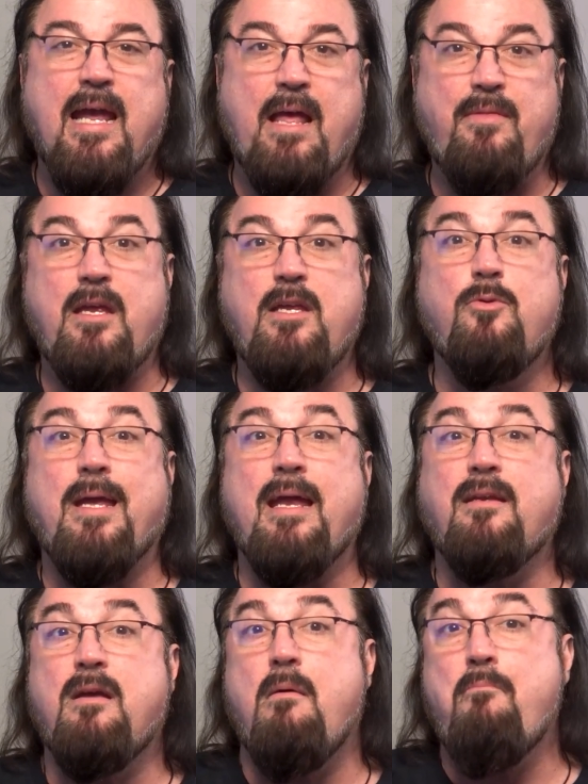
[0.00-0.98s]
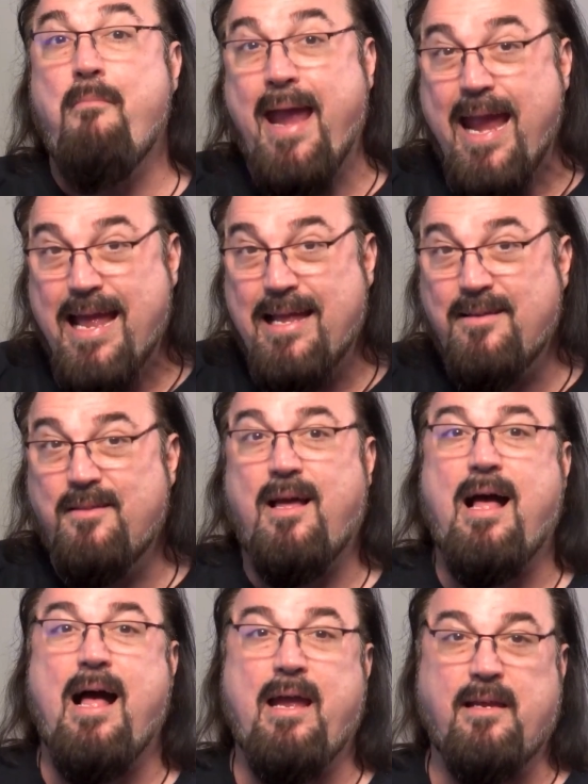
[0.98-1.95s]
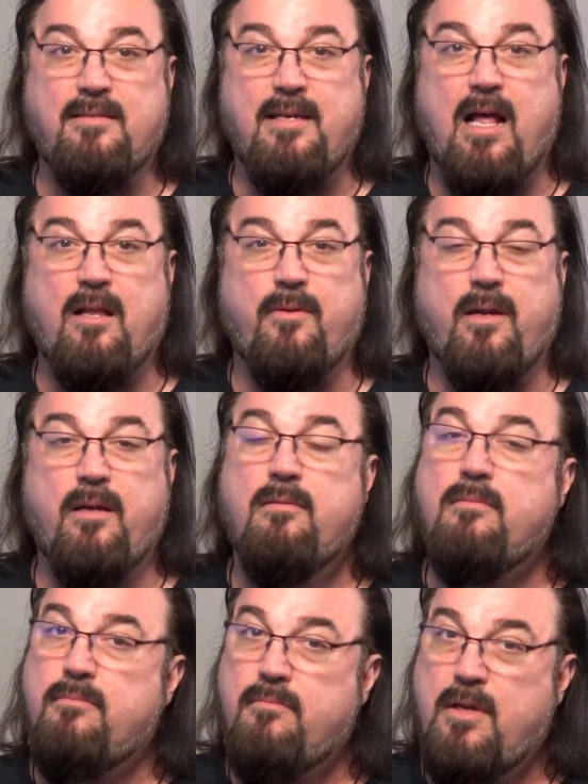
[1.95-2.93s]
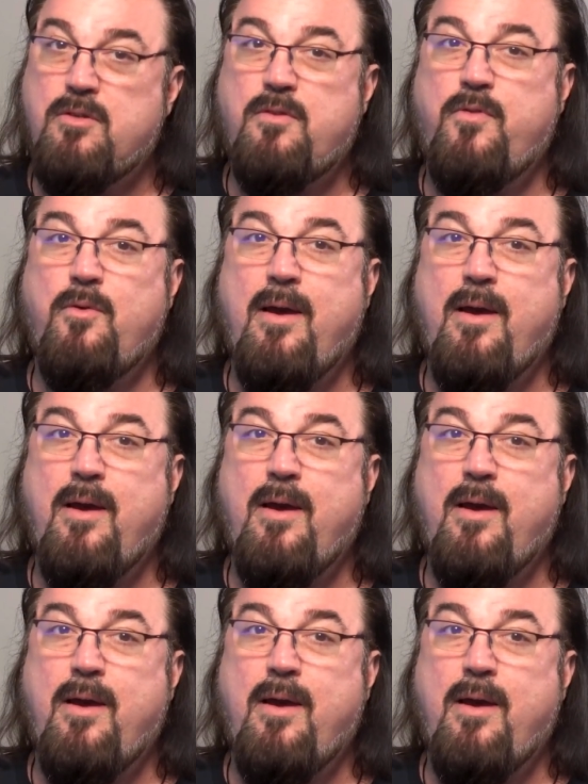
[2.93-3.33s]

and that you can command the highest salary? Here's a few